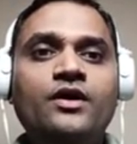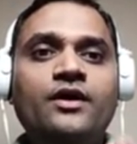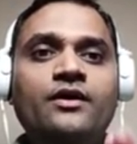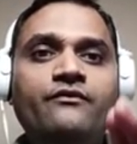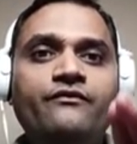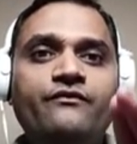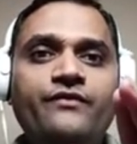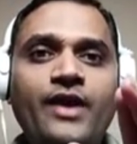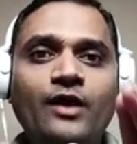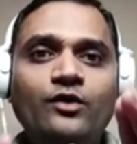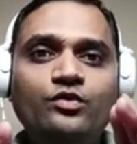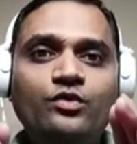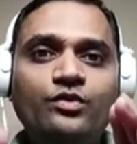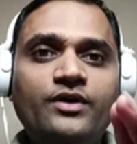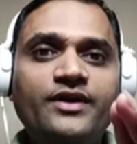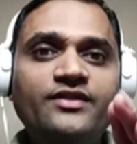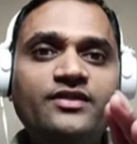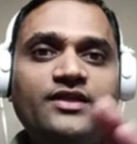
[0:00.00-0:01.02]
we have to
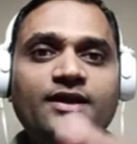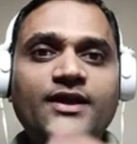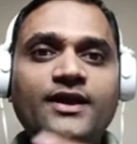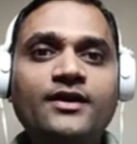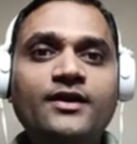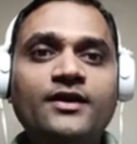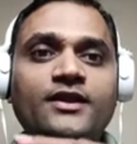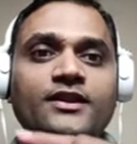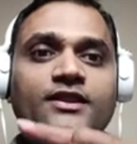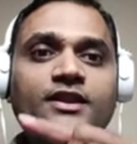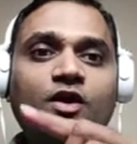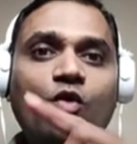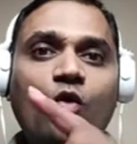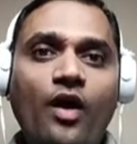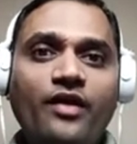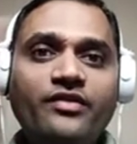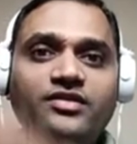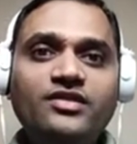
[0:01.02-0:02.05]
consider the
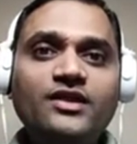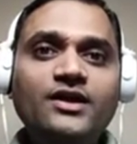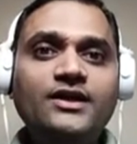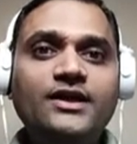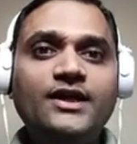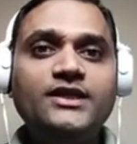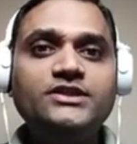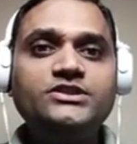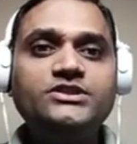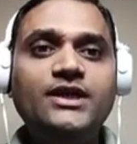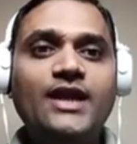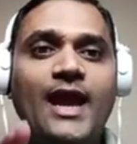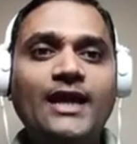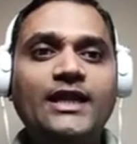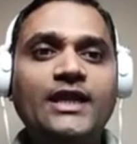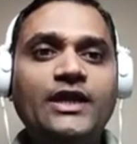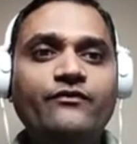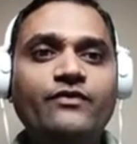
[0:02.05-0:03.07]
concentration
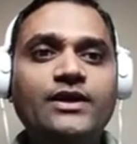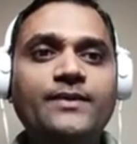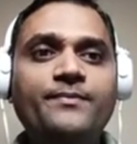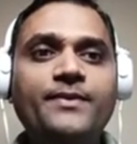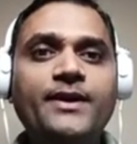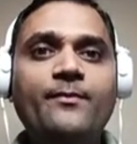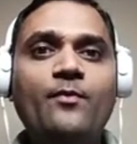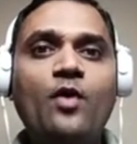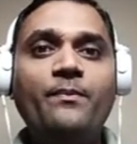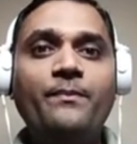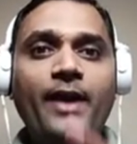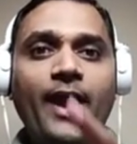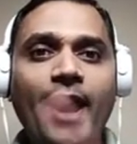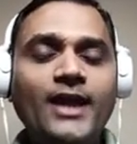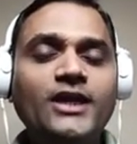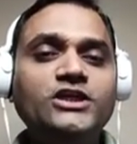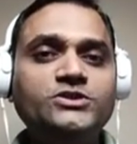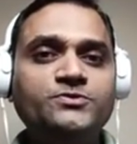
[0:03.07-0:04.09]
at equilibrium of
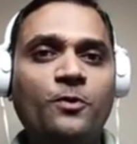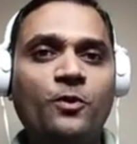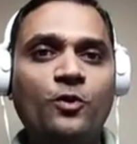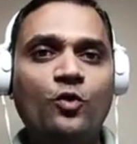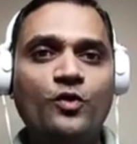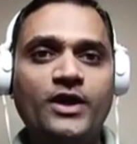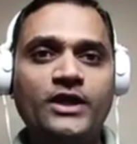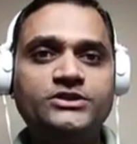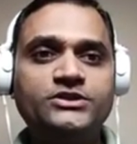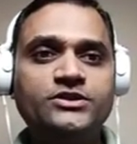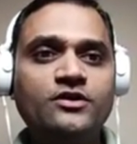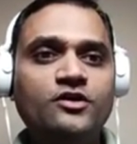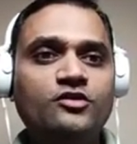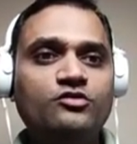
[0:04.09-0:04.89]
NH4OH.